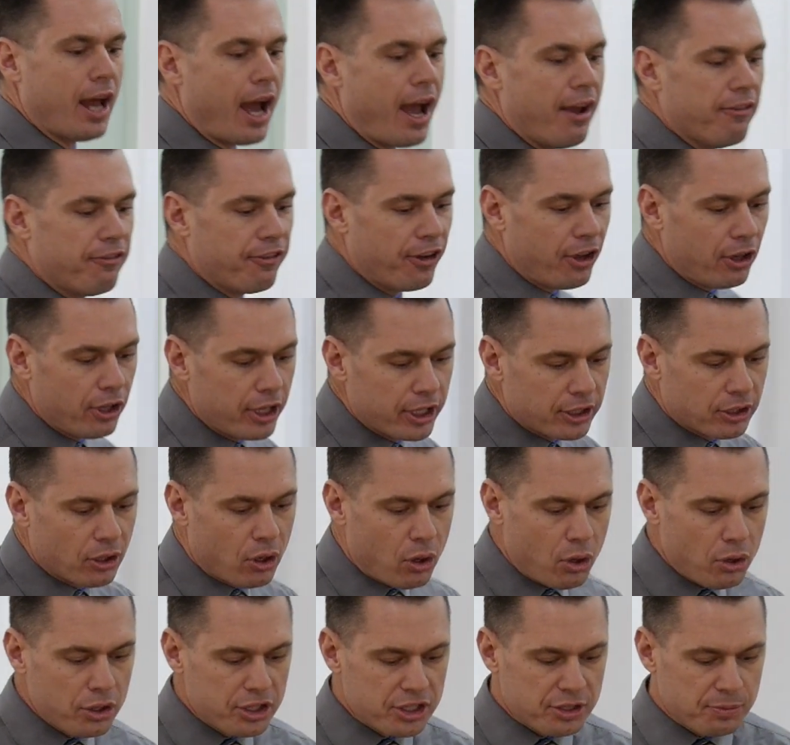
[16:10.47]
I felt like the
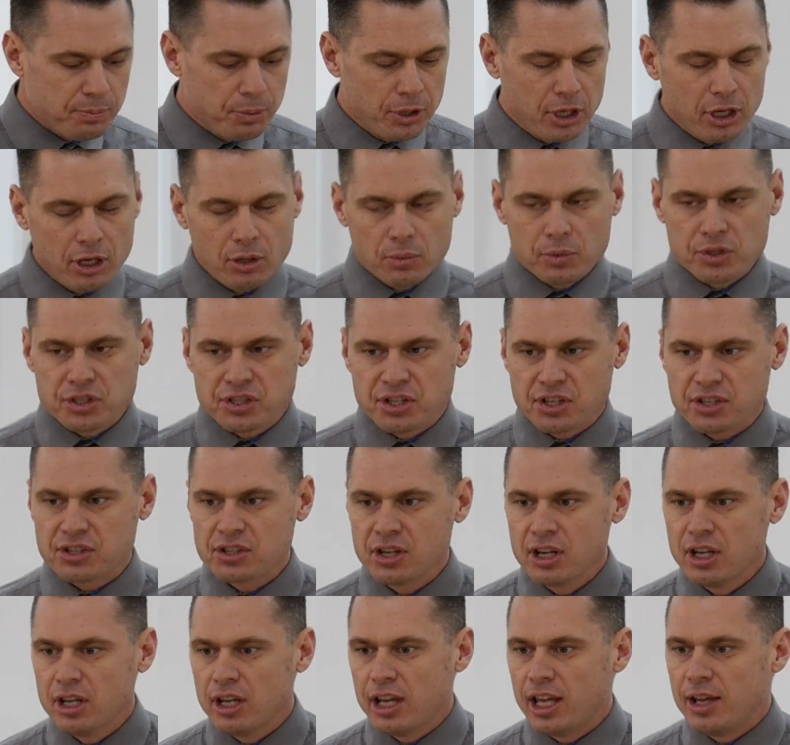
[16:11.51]
Holy Spirit was just,
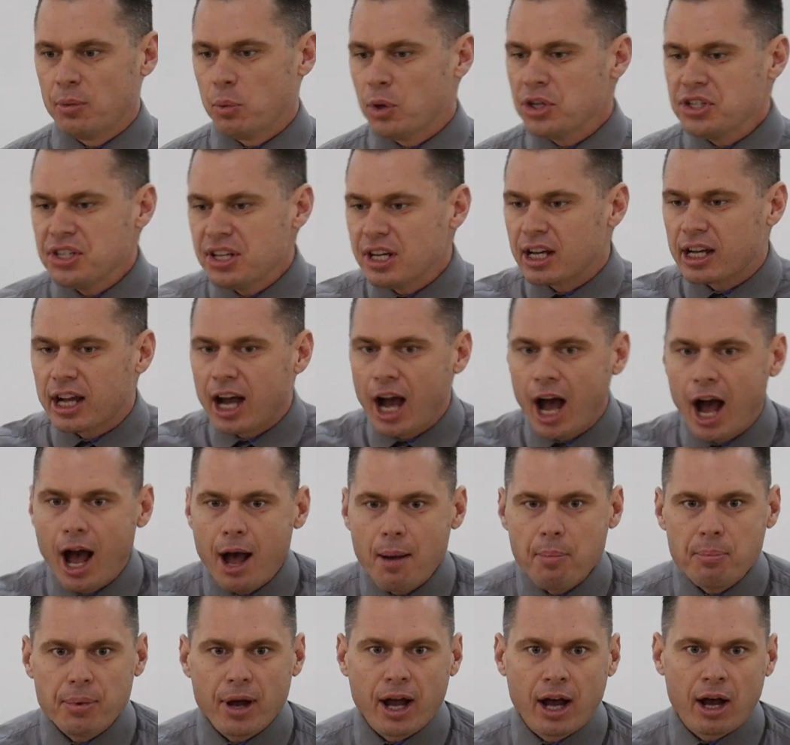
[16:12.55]
it wasn't a
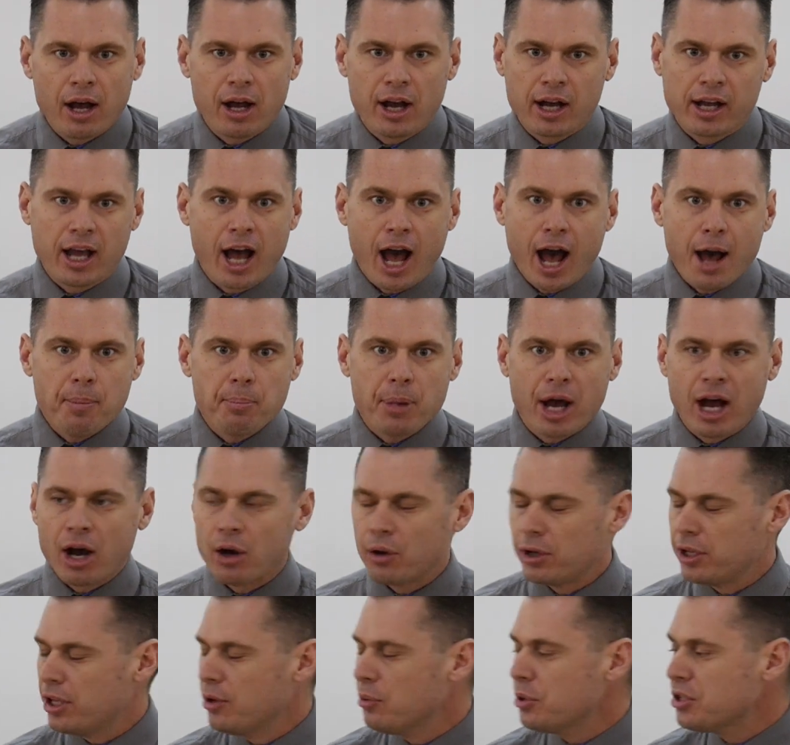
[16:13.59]
cop out, a cop
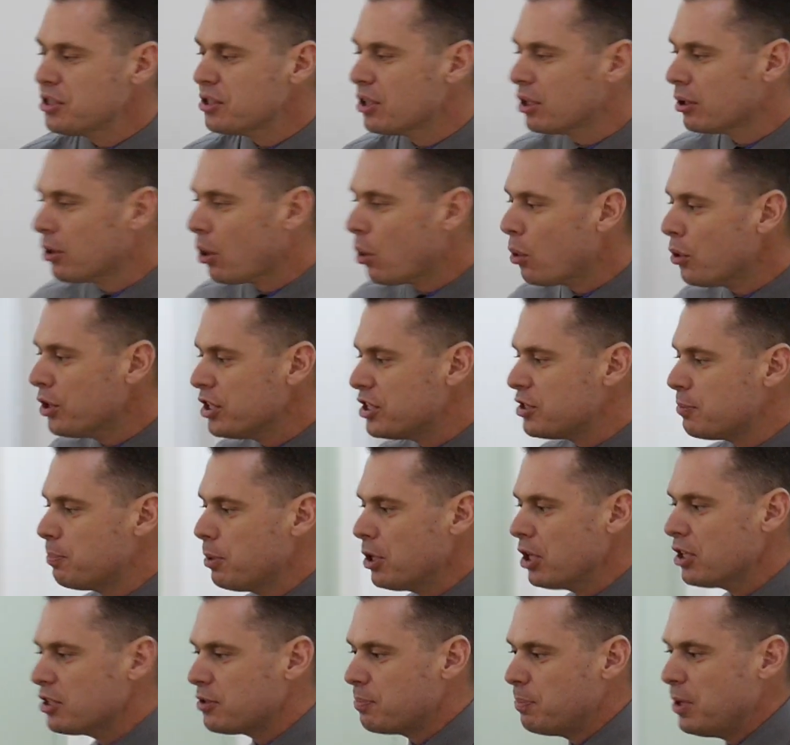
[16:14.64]
out. It was the Holy
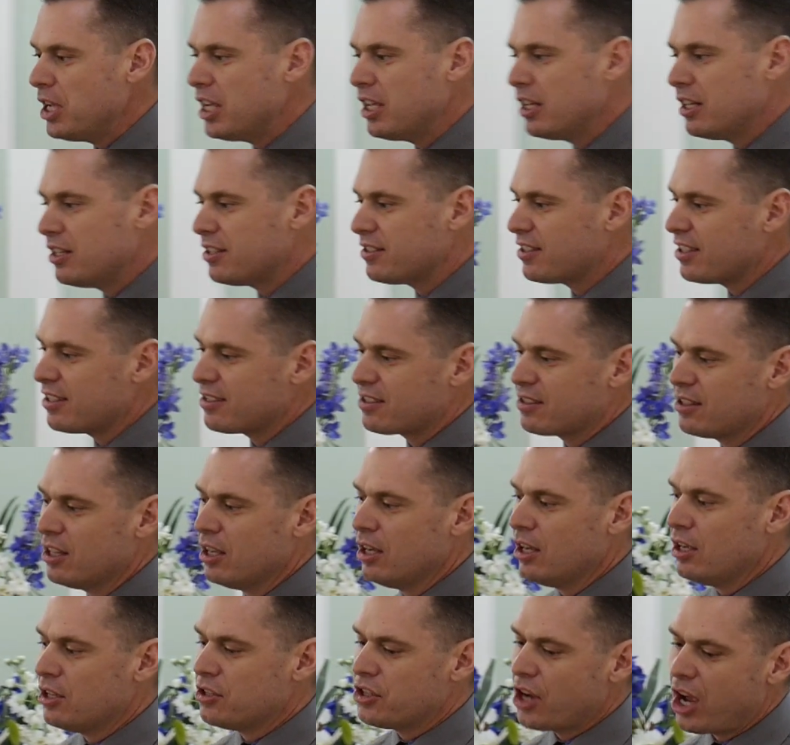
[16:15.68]
Spirit speaking. He
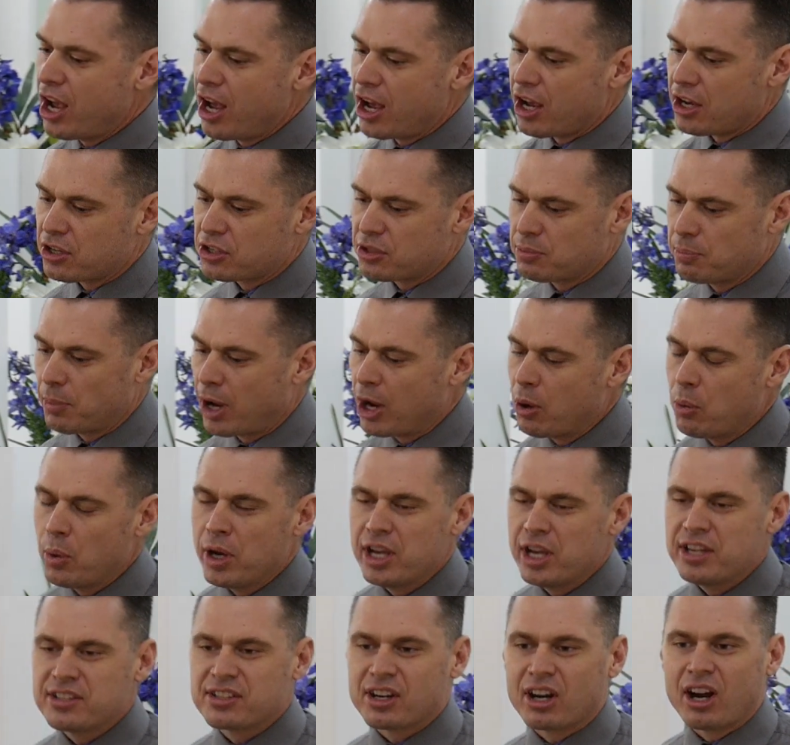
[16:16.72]
says, Josh, my
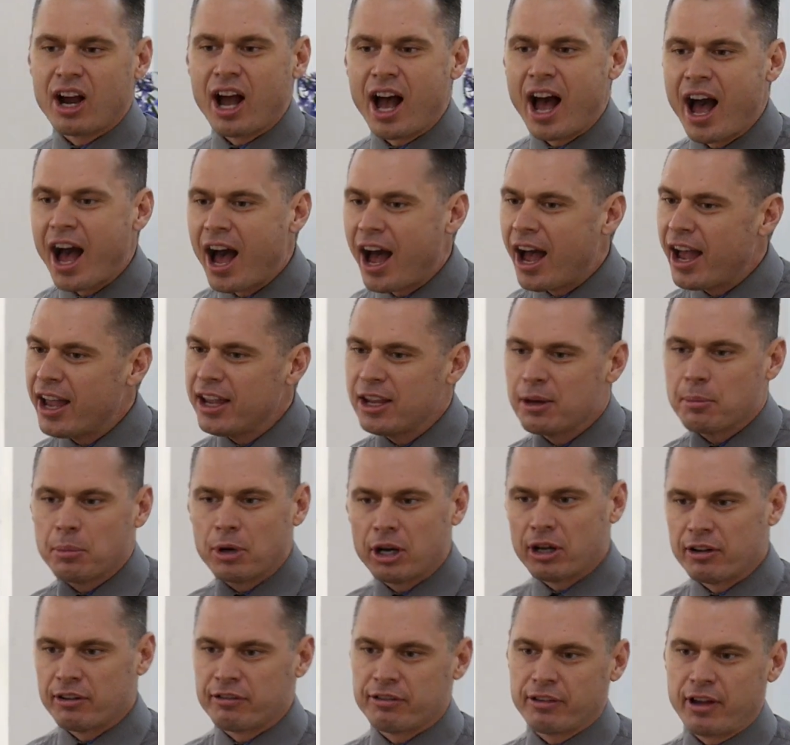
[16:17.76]
ways are high
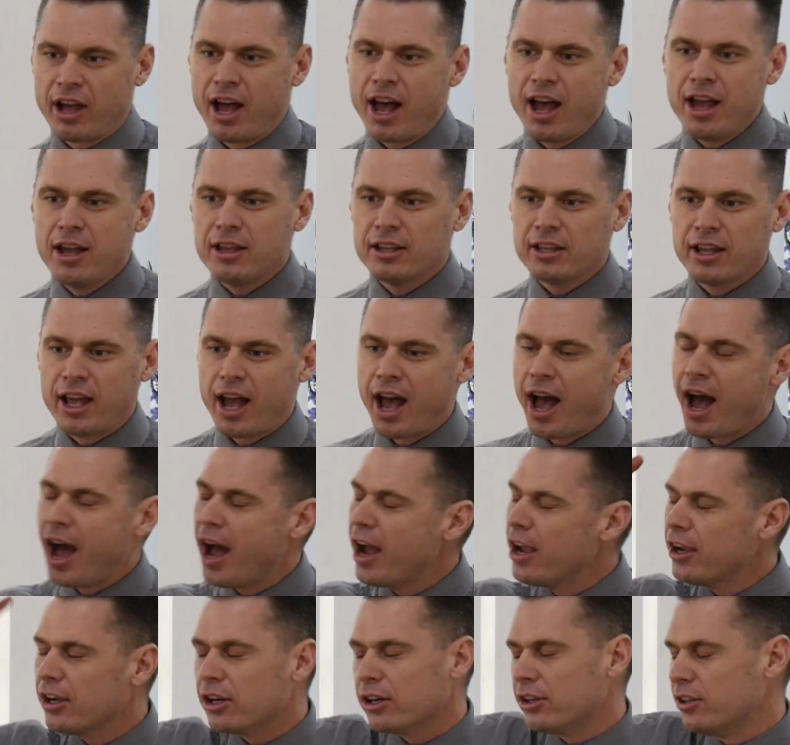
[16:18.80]
above, high,
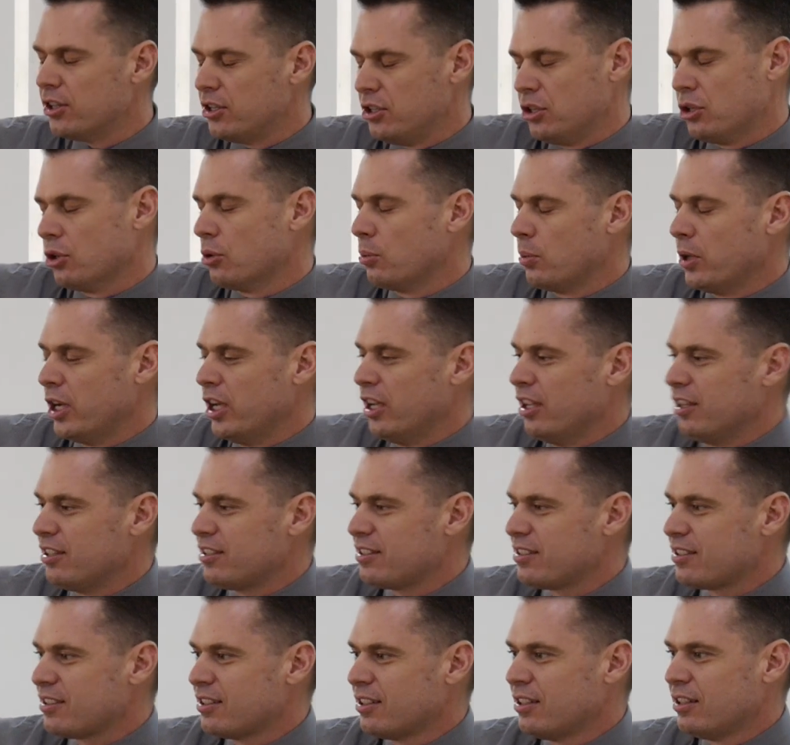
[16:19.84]
higher than your
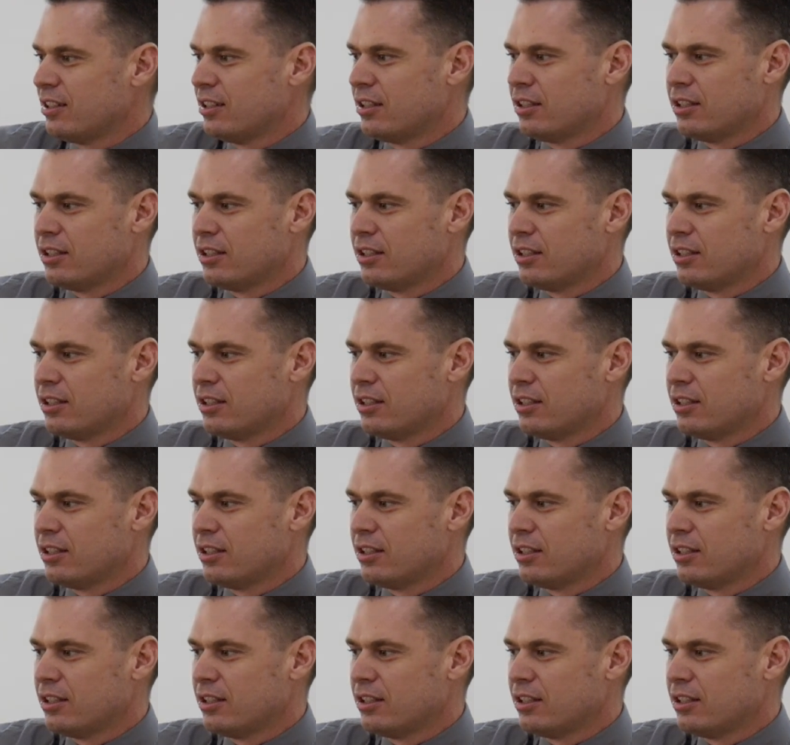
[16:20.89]
ways.